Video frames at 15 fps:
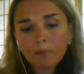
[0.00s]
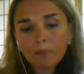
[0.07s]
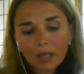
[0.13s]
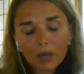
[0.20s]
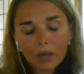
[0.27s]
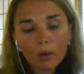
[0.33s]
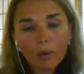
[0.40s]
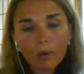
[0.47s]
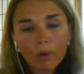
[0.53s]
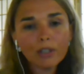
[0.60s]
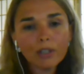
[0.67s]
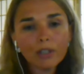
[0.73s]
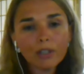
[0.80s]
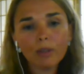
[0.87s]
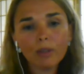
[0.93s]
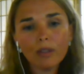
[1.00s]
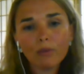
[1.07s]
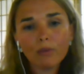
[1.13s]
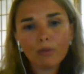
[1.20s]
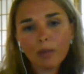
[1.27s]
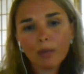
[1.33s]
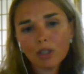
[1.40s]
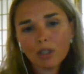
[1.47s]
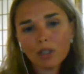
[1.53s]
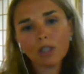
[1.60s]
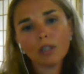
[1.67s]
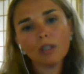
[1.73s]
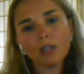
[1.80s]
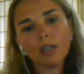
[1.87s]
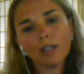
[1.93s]
you know a binder with the
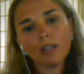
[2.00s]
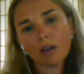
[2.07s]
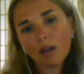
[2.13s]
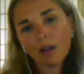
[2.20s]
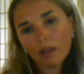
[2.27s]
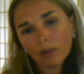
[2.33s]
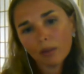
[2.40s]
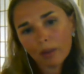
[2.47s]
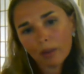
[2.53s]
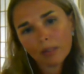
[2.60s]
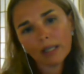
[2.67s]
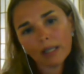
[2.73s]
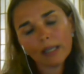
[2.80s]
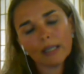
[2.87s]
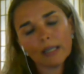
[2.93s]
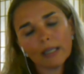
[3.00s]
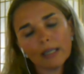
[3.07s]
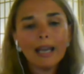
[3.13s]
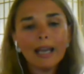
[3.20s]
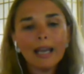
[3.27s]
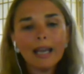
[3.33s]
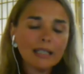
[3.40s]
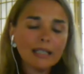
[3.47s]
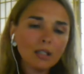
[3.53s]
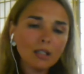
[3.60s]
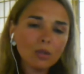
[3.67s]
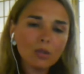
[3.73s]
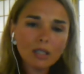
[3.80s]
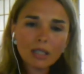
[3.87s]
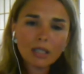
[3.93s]
information that's on the website and i did do
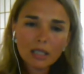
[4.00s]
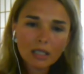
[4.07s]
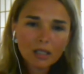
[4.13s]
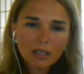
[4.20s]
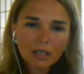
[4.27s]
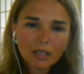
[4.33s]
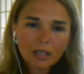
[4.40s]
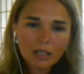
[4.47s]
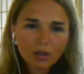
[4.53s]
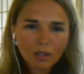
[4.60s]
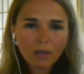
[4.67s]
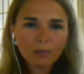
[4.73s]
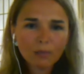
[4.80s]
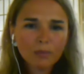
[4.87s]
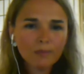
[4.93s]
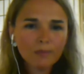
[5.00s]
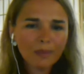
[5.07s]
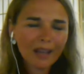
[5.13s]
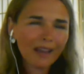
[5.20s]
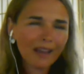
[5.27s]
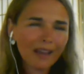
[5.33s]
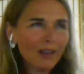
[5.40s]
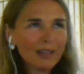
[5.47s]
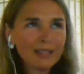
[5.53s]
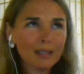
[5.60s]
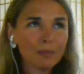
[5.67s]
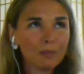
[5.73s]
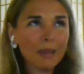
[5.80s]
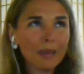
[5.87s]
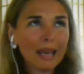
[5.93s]
cds because there are some like i've had
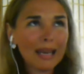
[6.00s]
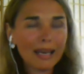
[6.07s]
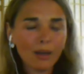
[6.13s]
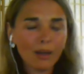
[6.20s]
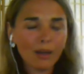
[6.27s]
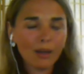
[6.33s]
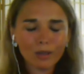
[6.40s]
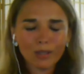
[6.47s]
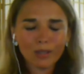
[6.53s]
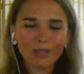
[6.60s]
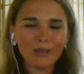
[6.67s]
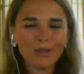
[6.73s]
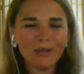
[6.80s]
some 80 year olds do